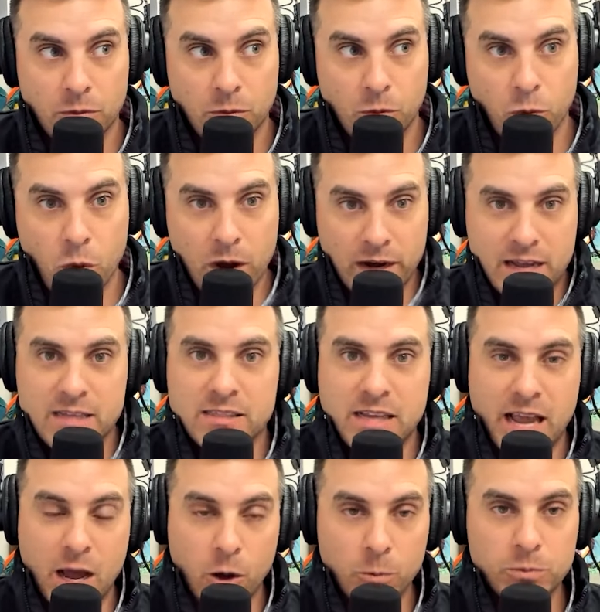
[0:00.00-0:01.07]
what has
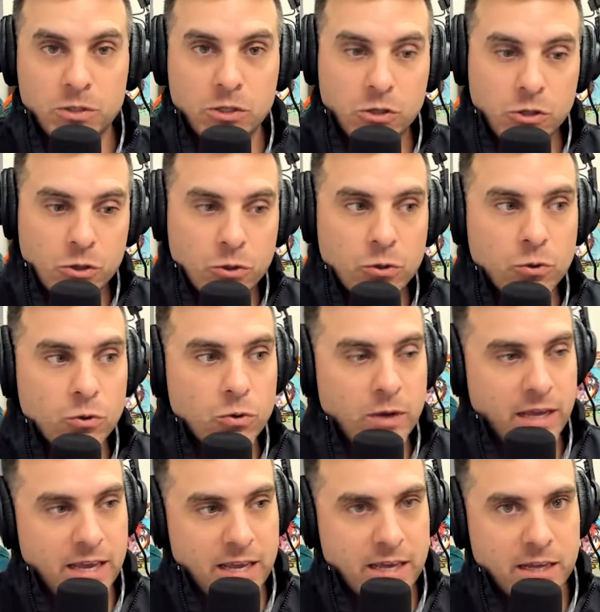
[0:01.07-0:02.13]
helped you
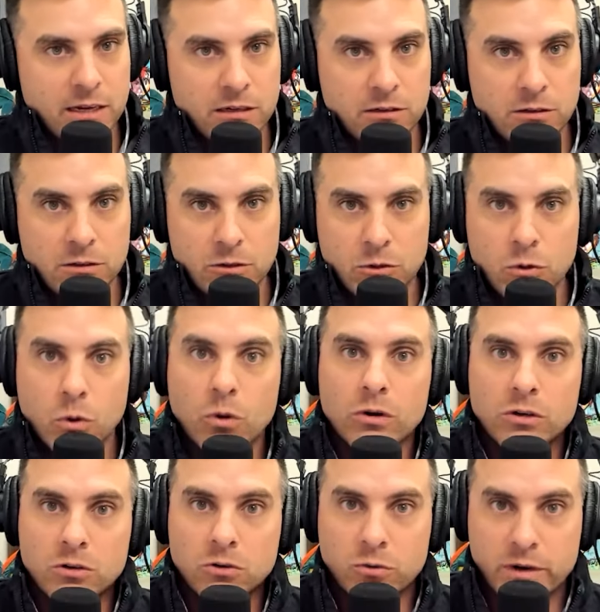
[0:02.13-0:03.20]
in
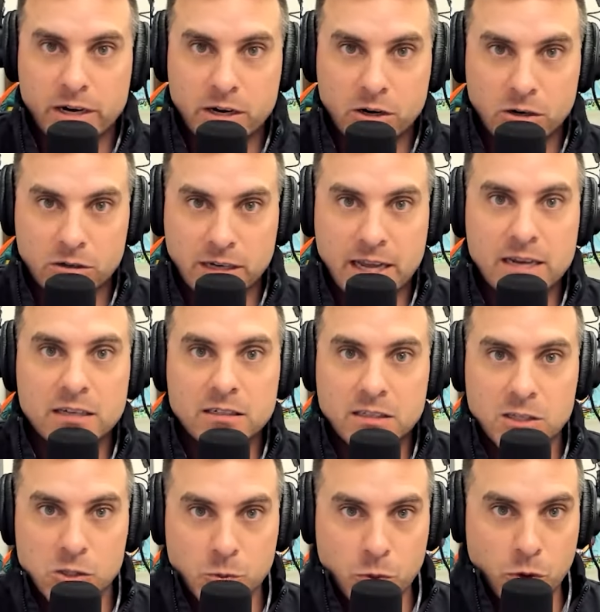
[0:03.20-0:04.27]
your career getting to
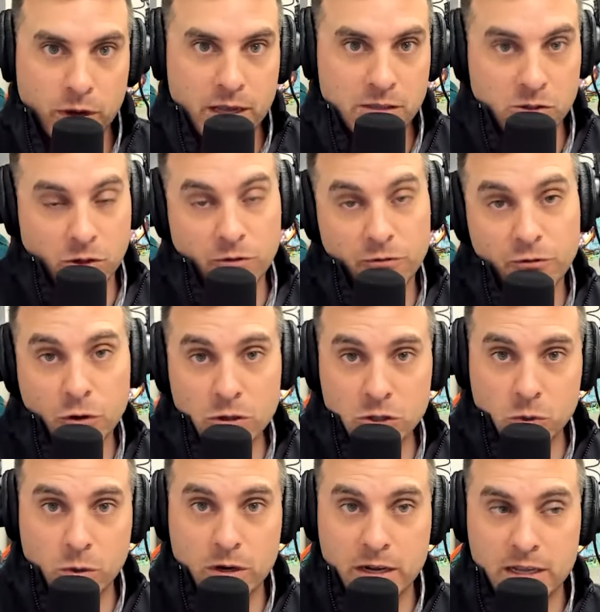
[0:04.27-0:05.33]
this point. And so the
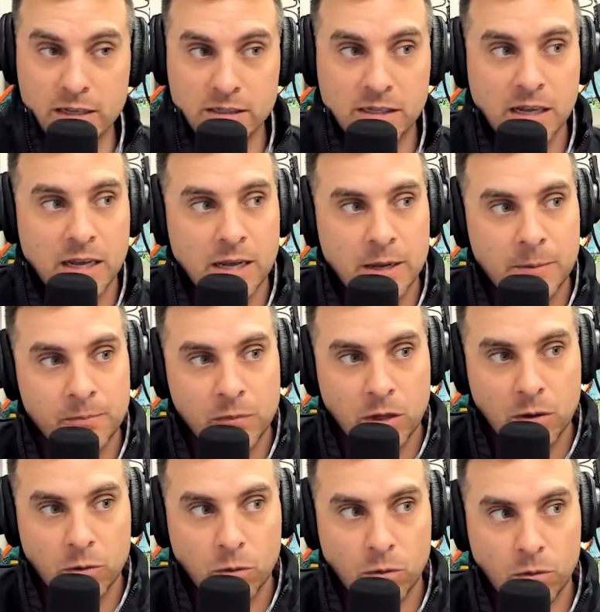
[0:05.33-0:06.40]
first one is
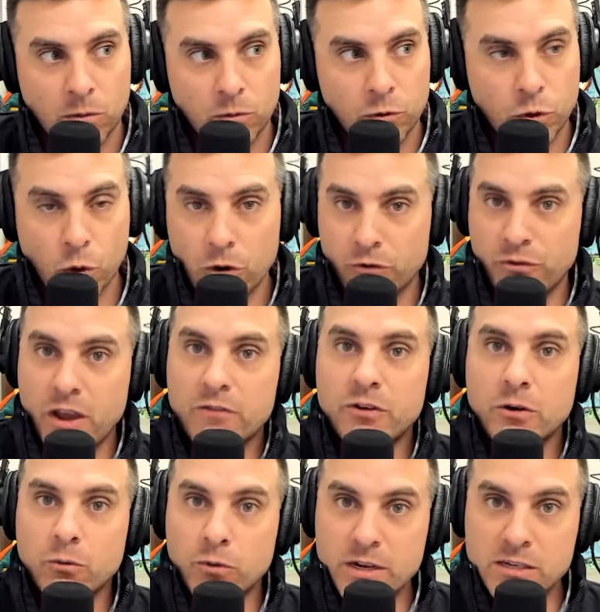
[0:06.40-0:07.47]
your
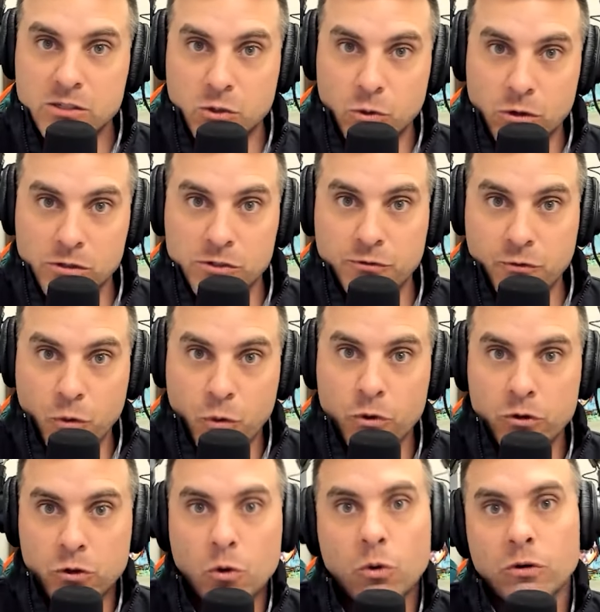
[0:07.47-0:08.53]
favorite resource for your